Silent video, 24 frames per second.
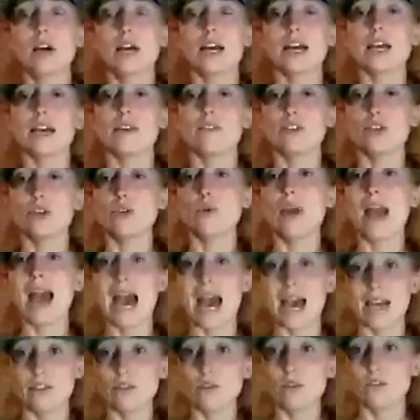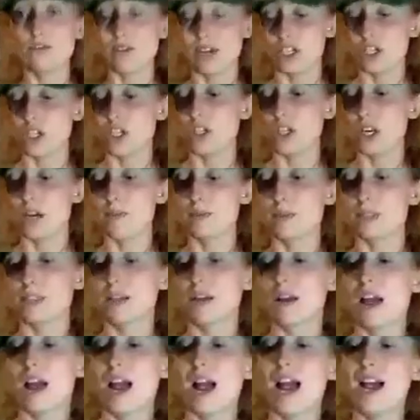if you had those veggie chips,
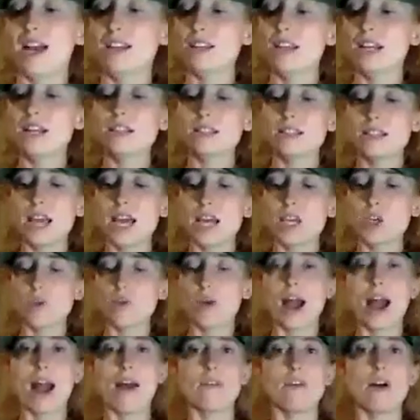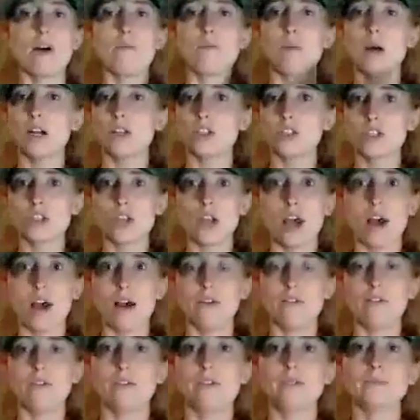and let's say you have a bunch
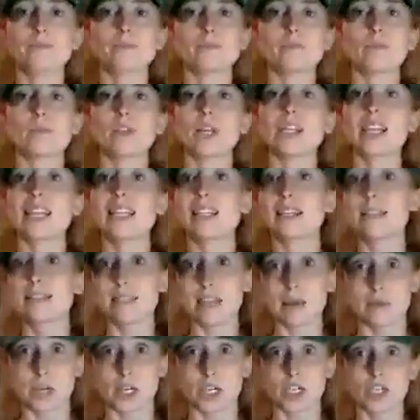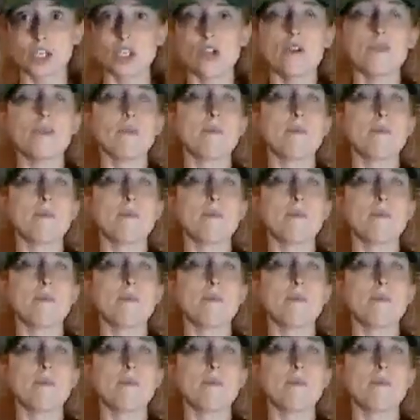of, like this summer, you have a